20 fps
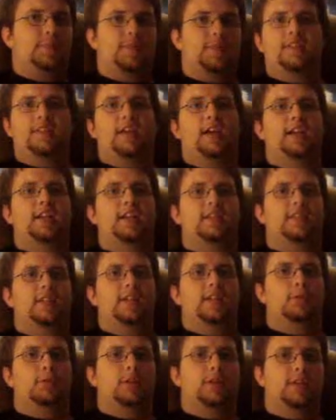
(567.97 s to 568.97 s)
Excited to
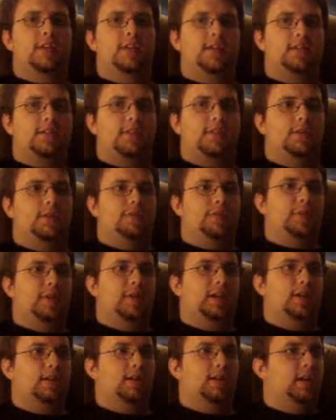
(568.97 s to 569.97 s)
see where things go from
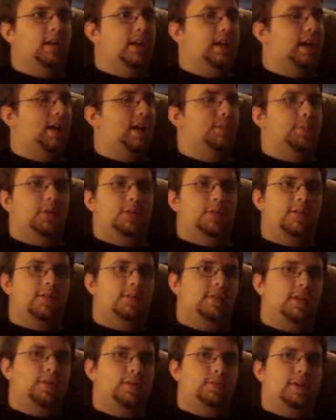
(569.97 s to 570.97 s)
here.
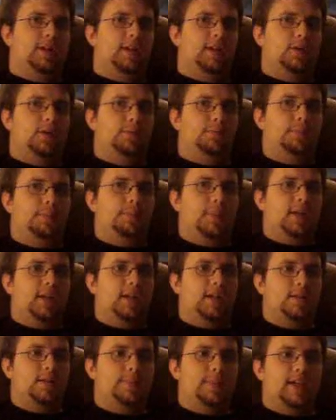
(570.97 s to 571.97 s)
Alberto Del Rio, Money
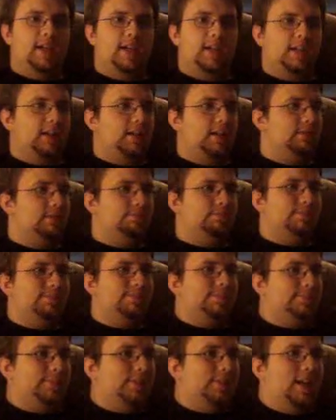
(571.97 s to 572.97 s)
in the Bank.
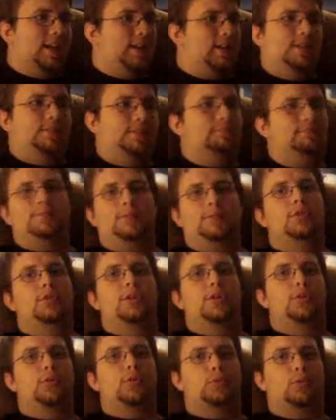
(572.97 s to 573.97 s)
Who
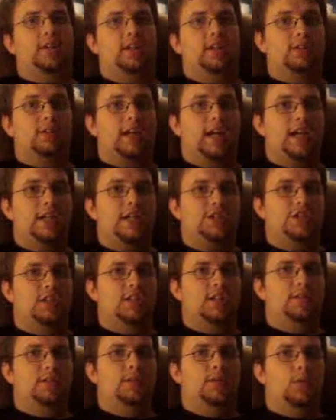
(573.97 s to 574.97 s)
knows when he'll cash
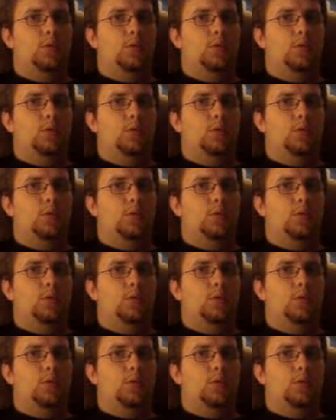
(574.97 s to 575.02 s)
in?